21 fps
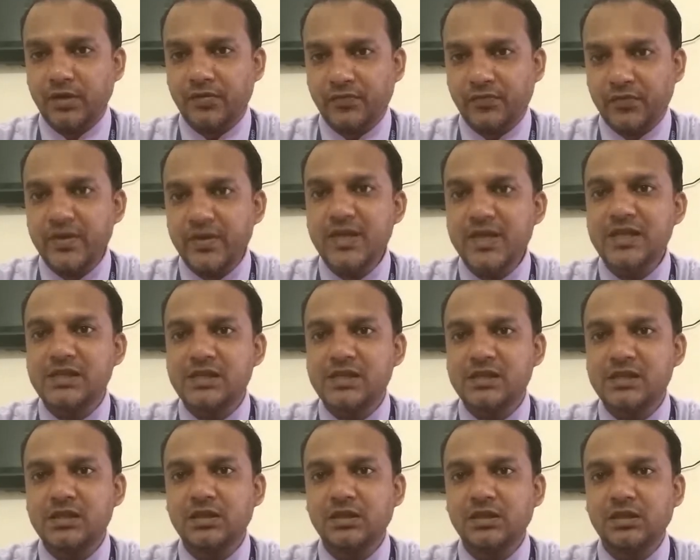
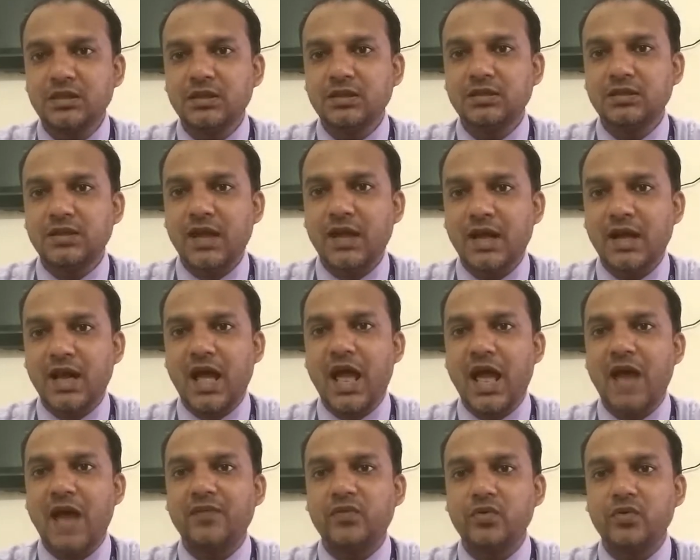fields that I
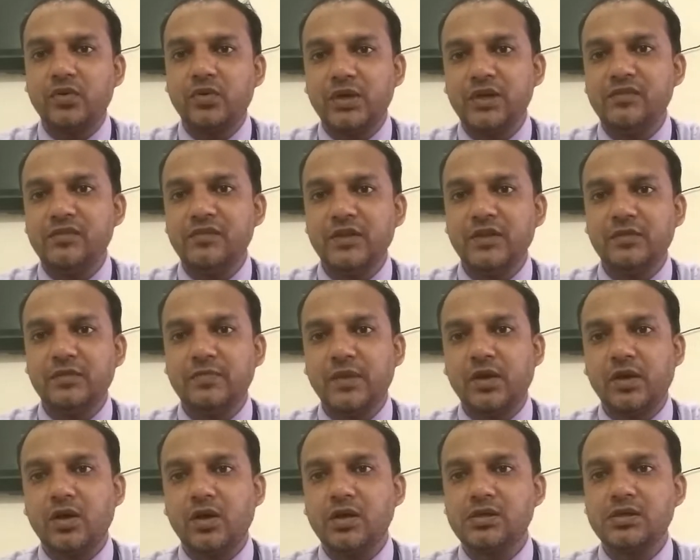have to deal with,
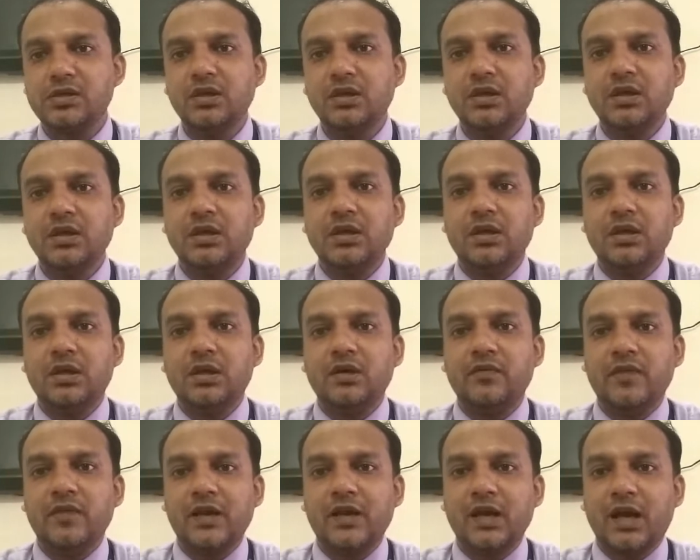because
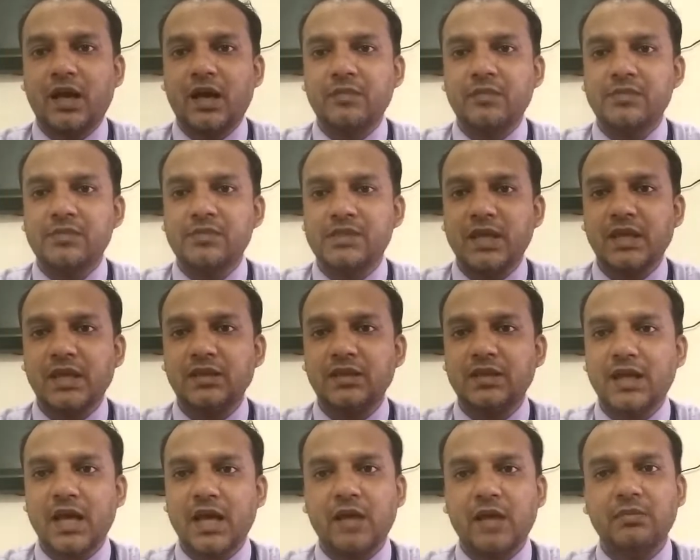when I'm saying
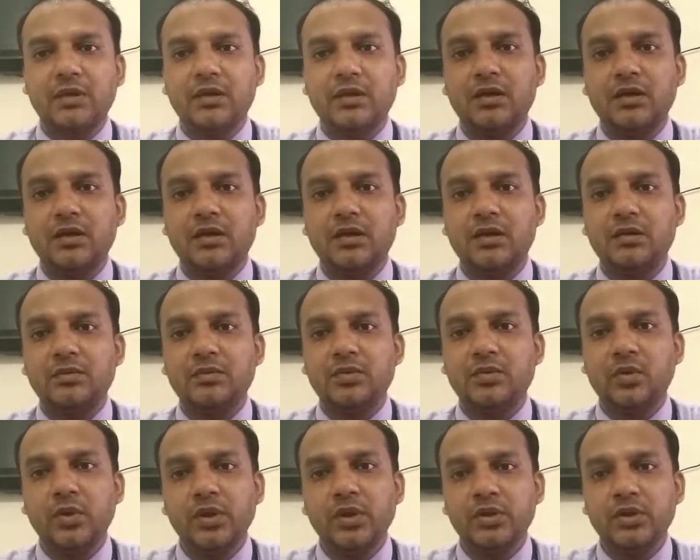that
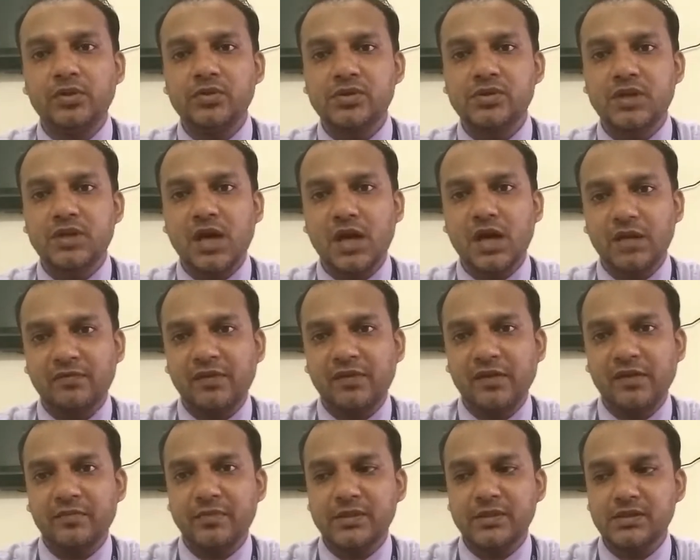going to start up my
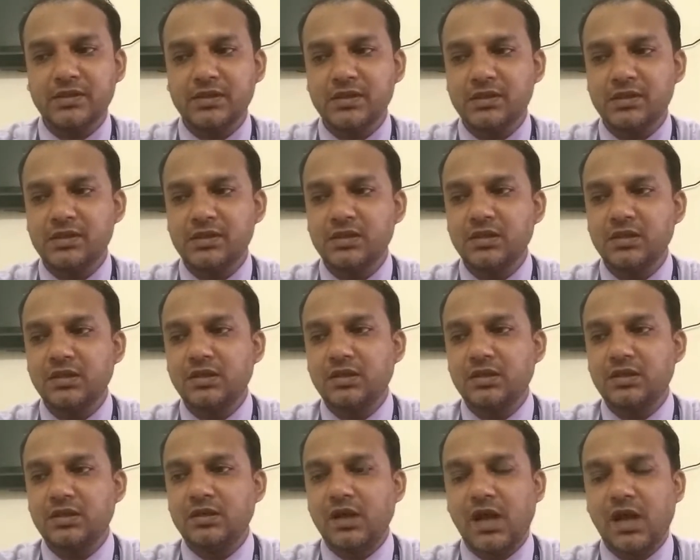business,
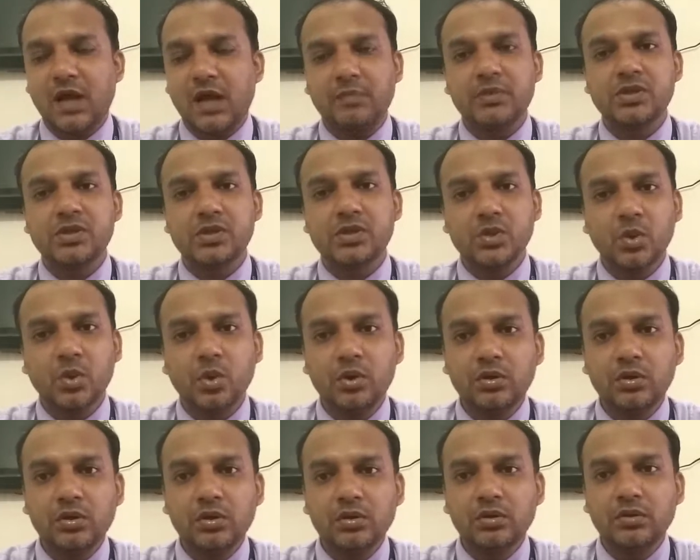I'm a sole
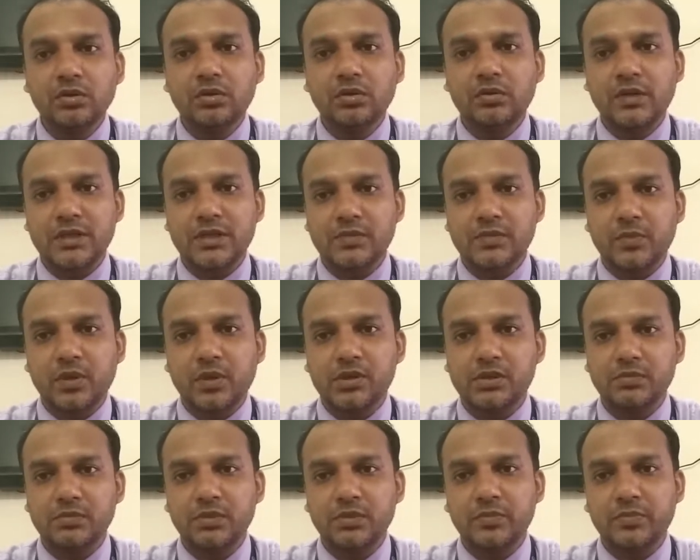
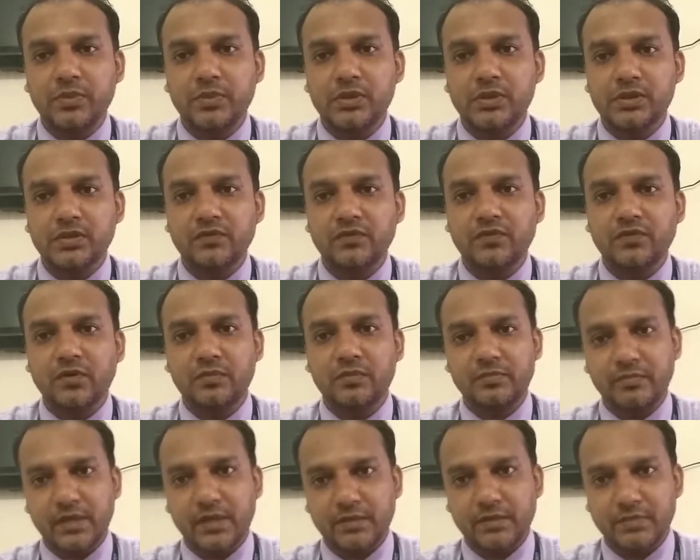responsible person for
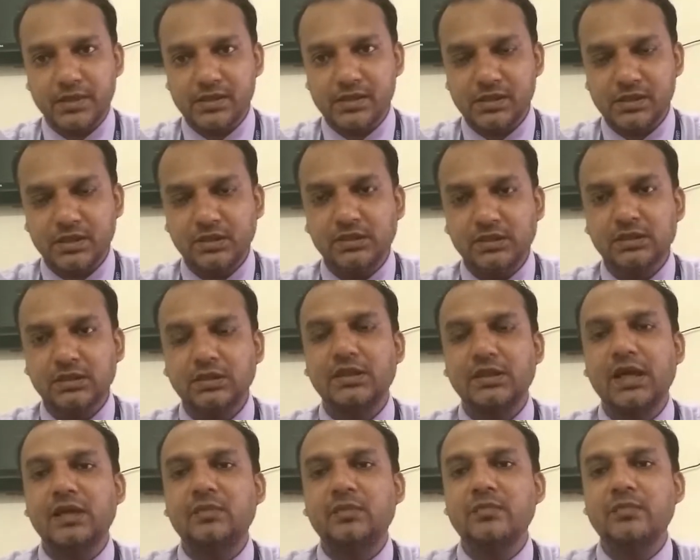my business.
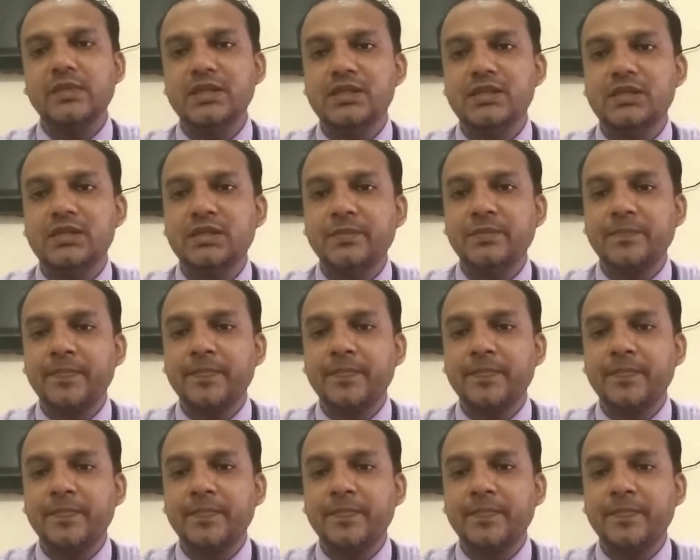That means